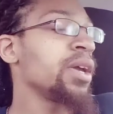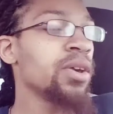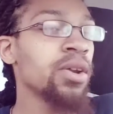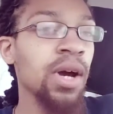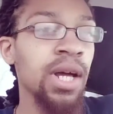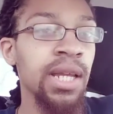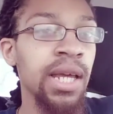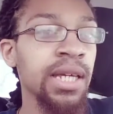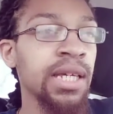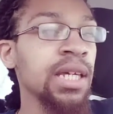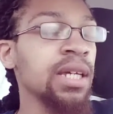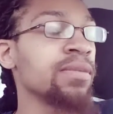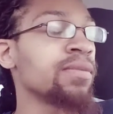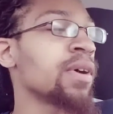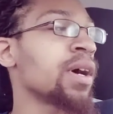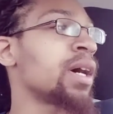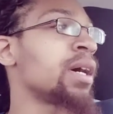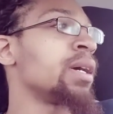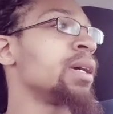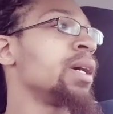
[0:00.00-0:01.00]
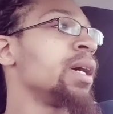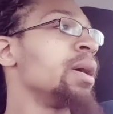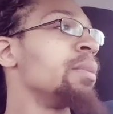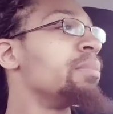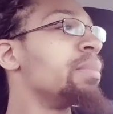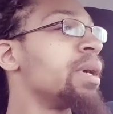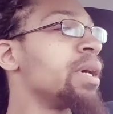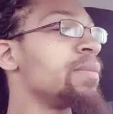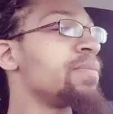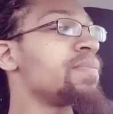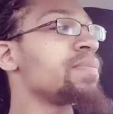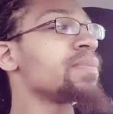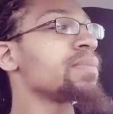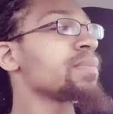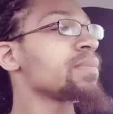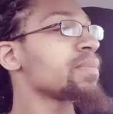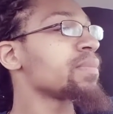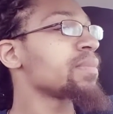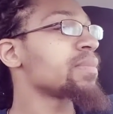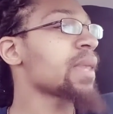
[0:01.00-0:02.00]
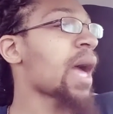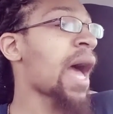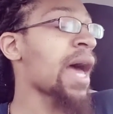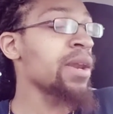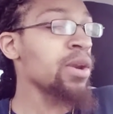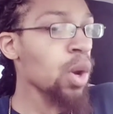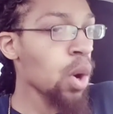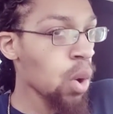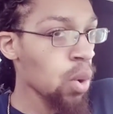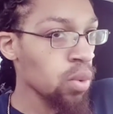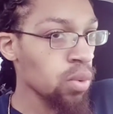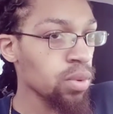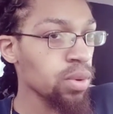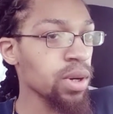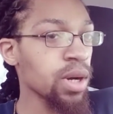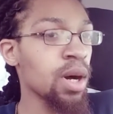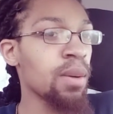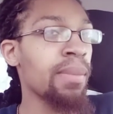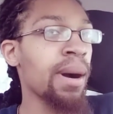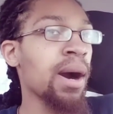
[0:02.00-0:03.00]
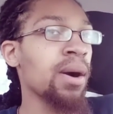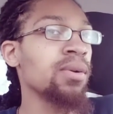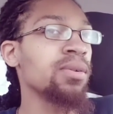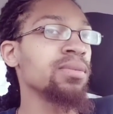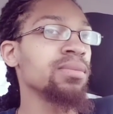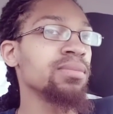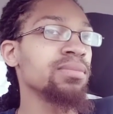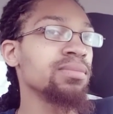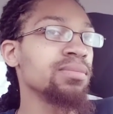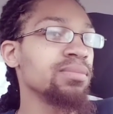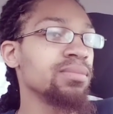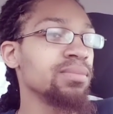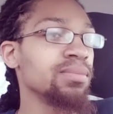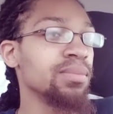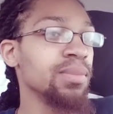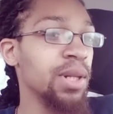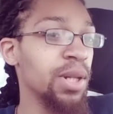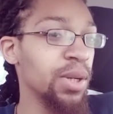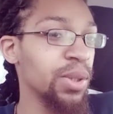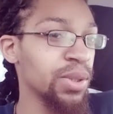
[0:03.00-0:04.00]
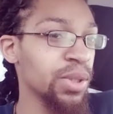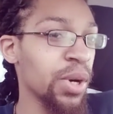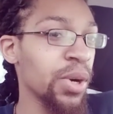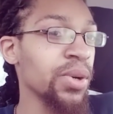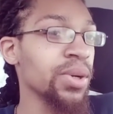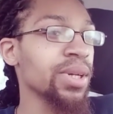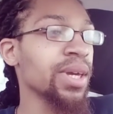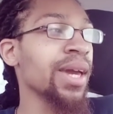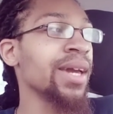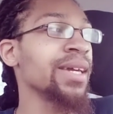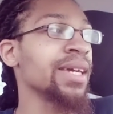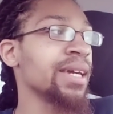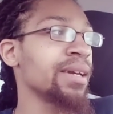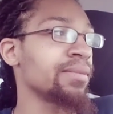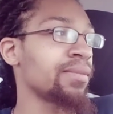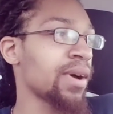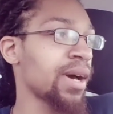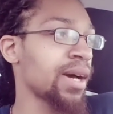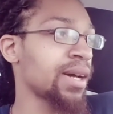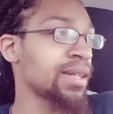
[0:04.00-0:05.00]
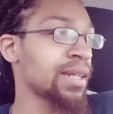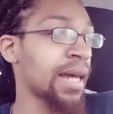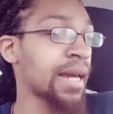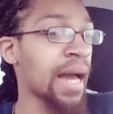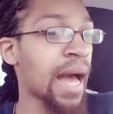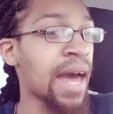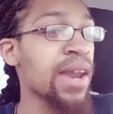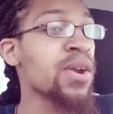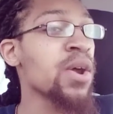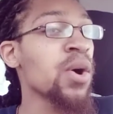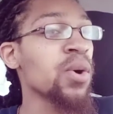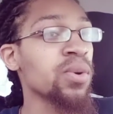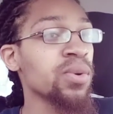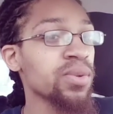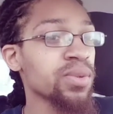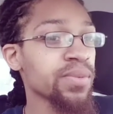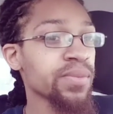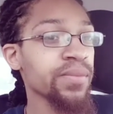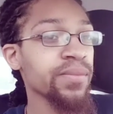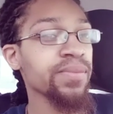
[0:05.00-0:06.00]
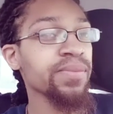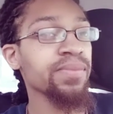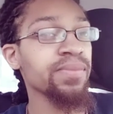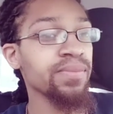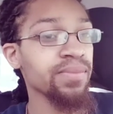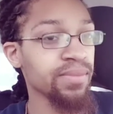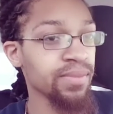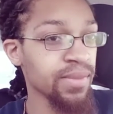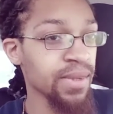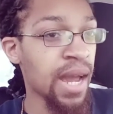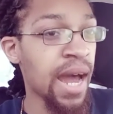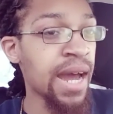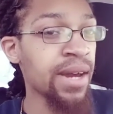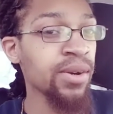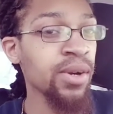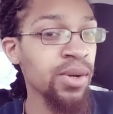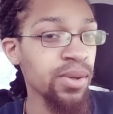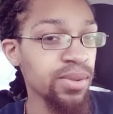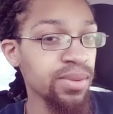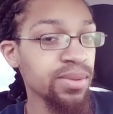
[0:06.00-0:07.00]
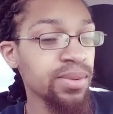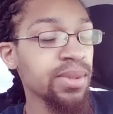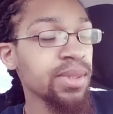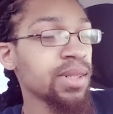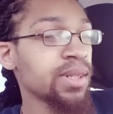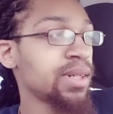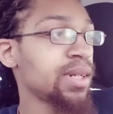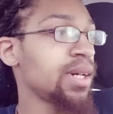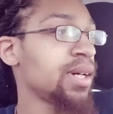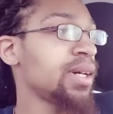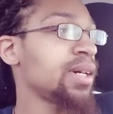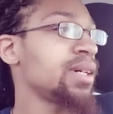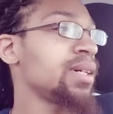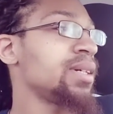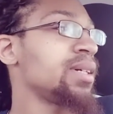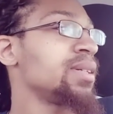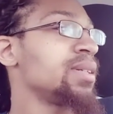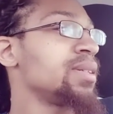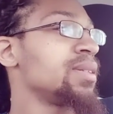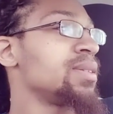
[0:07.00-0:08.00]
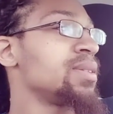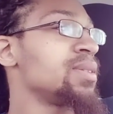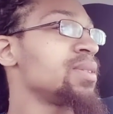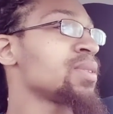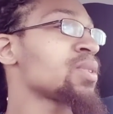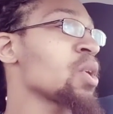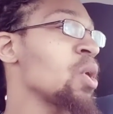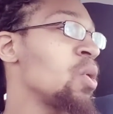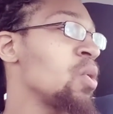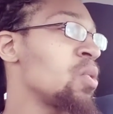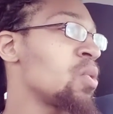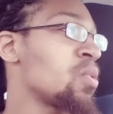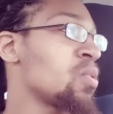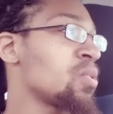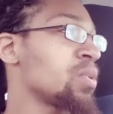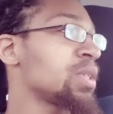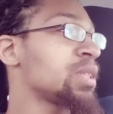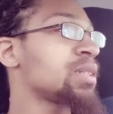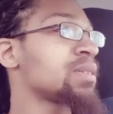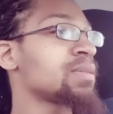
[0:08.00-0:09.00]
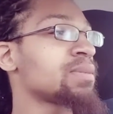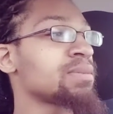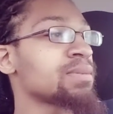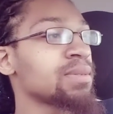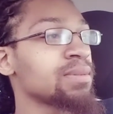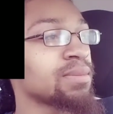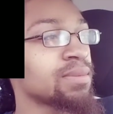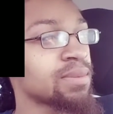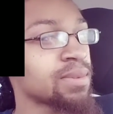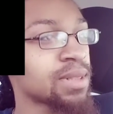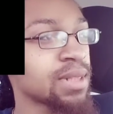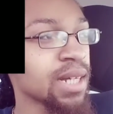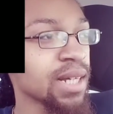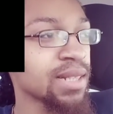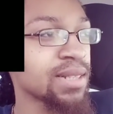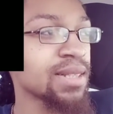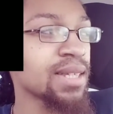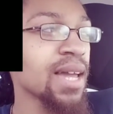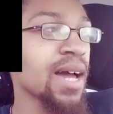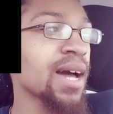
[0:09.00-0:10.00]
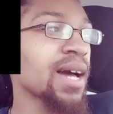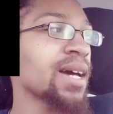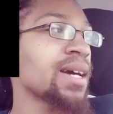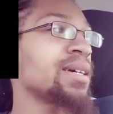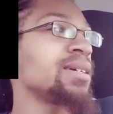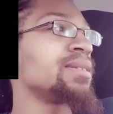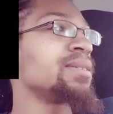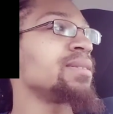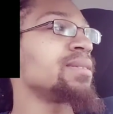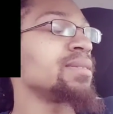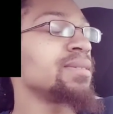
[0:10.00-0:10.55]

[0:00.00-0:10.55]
I like King Von. But I know about Lil Durk and King Von. I know. So 6ix9ine